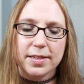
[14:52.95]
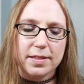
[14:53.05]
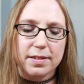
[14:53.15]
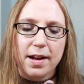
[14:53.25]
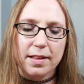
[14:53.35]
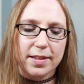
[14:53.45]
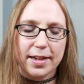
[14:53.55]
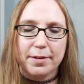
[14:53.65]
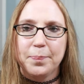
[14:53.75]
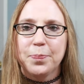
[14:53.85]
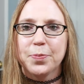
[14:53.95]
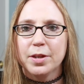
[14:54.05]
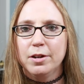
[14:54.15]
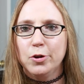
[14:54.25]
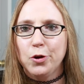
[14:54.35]
It's not like
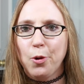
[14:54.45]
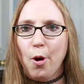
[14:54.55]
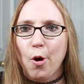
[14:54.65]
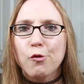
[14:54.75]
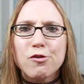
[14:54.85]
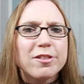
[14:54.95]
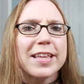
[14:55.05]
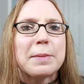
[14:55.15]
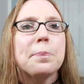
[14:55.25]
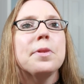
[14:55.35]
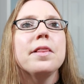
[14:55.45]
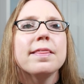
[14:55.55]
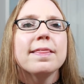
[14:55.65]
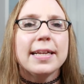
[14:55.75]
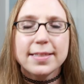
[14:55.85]
overly
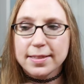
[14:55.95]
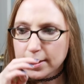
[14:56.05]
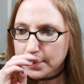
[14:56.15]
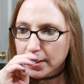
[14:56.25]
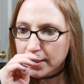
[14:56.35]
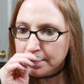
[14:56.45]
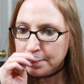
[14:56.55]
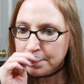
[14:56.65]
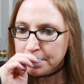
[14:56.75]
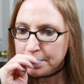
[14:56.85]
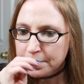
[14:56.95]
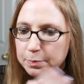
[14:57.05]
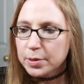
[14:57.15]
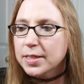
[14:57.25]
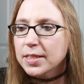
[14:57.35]
pleasant smelling,
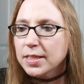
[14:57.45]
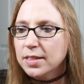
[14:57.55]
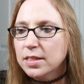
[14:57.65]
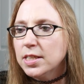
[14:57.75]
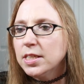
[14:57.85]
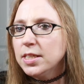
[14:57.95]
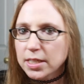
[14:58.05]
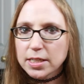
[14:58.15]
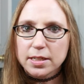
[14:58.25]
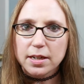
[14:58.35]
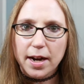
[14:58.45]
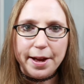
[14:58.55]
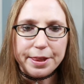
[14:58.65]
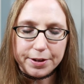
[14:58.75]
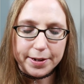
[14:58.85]
but it doesn't stink
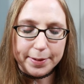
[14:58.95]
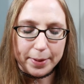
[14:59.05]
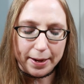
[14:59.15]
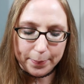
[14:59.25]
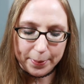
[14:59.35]
either, in my